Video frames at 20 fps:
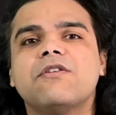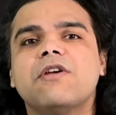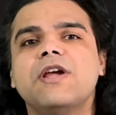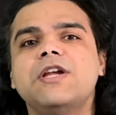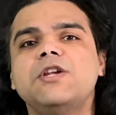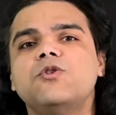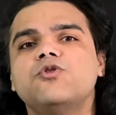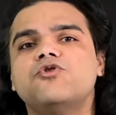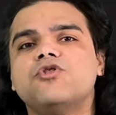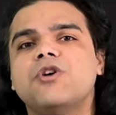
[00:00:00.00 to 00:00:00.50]

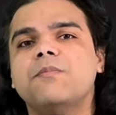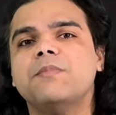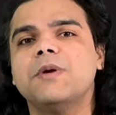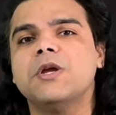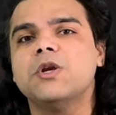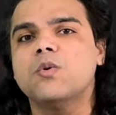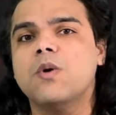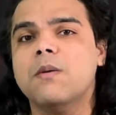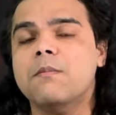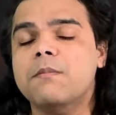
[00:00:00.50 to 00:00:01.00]
trying to jump
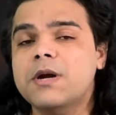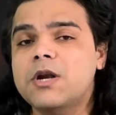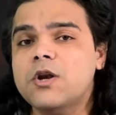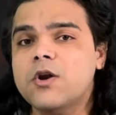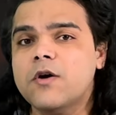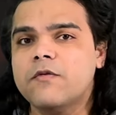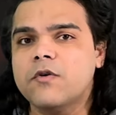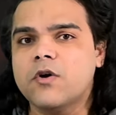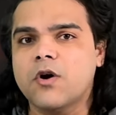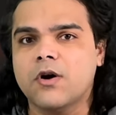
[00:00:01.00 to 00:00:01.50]
into a middle
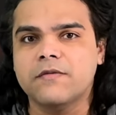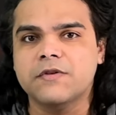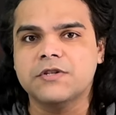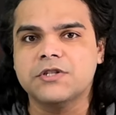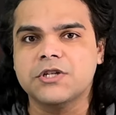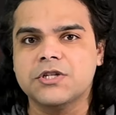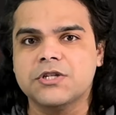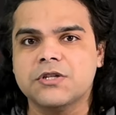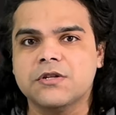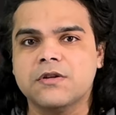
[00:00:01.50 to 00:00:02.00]
of a
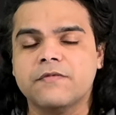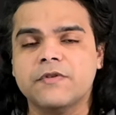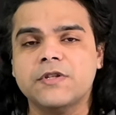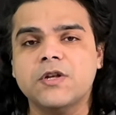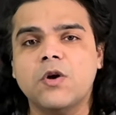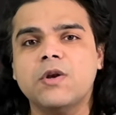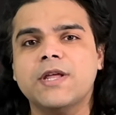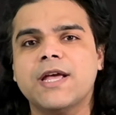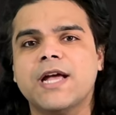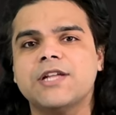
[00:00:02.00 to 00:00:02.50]
conversation
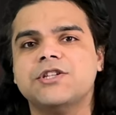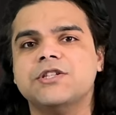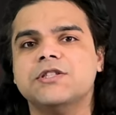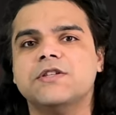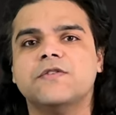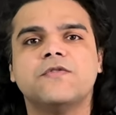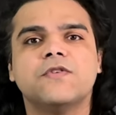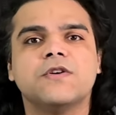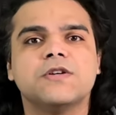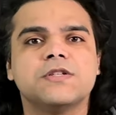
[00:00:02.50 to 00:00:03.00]
without catching
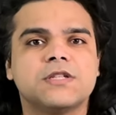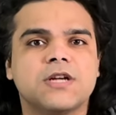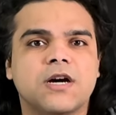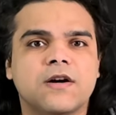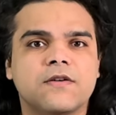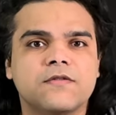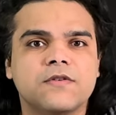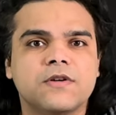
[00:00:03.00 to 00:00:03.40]
the first half.